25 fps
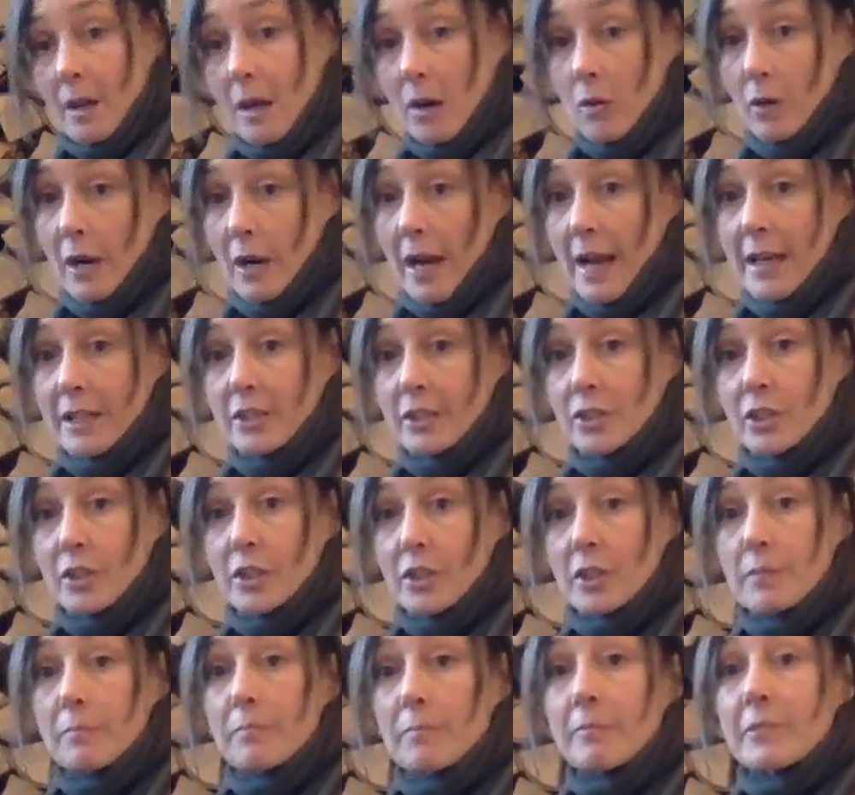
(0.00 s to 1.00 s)
Okay, so
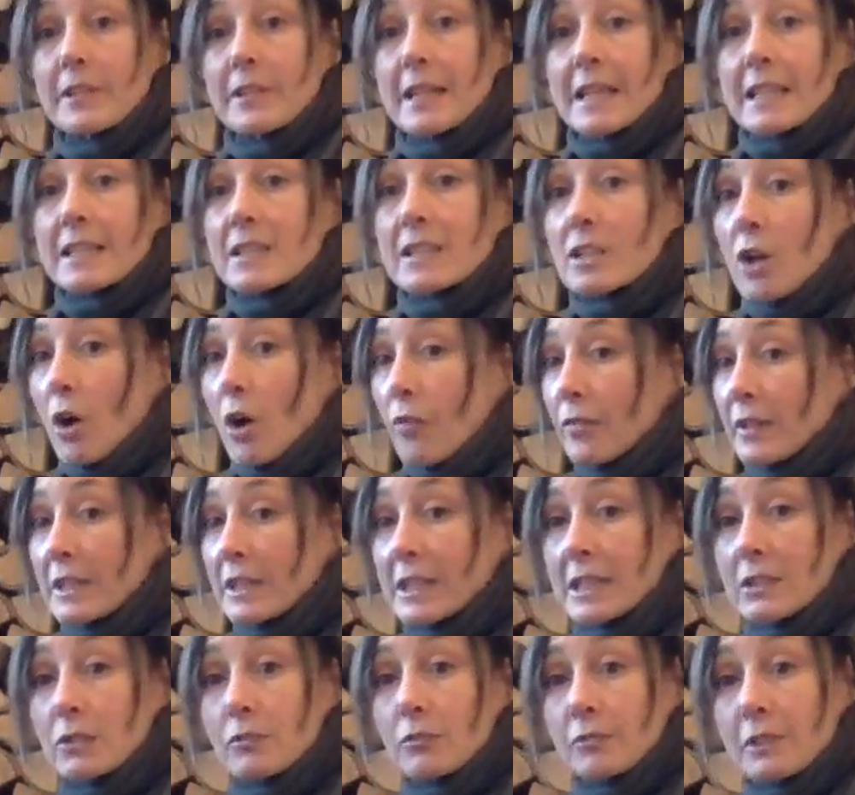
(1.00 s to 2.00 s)
your knee's got
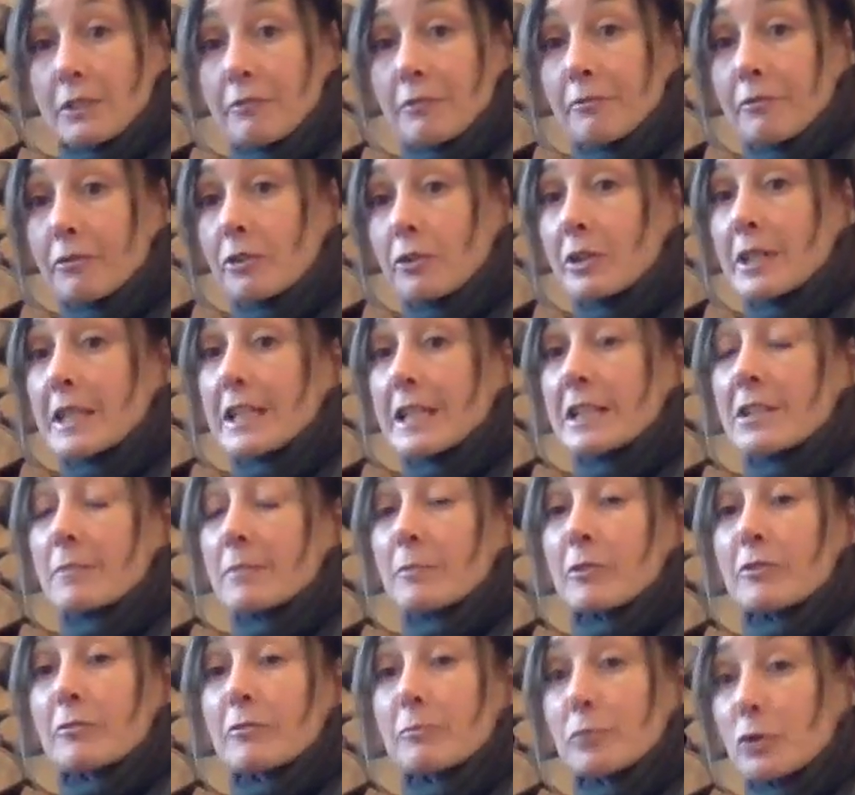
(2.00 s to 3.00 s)
this lovely
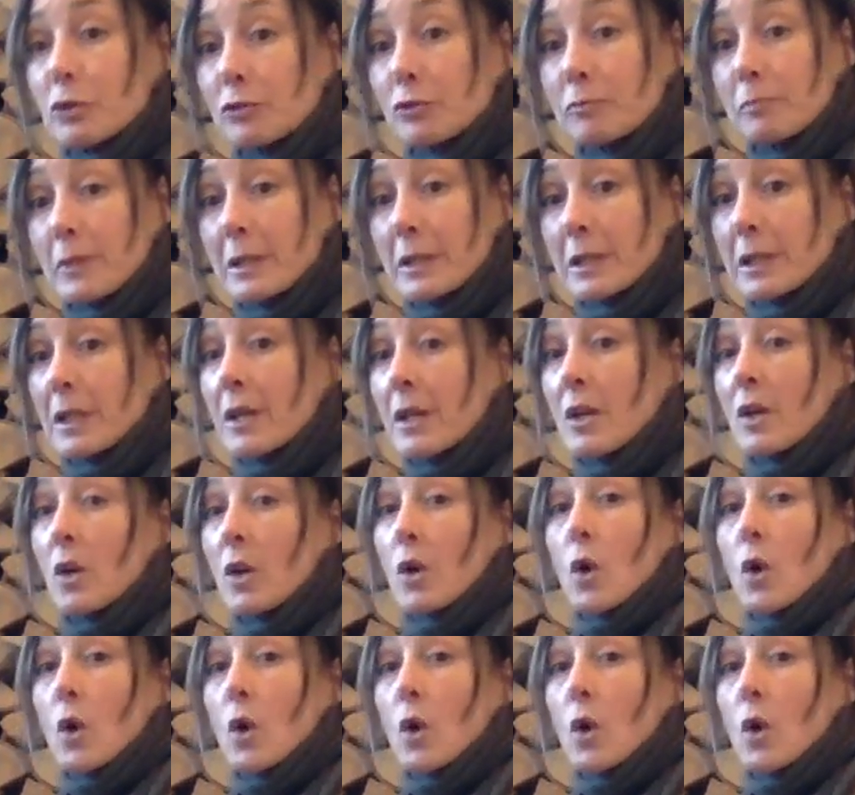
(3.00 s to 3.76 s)
freedom of movement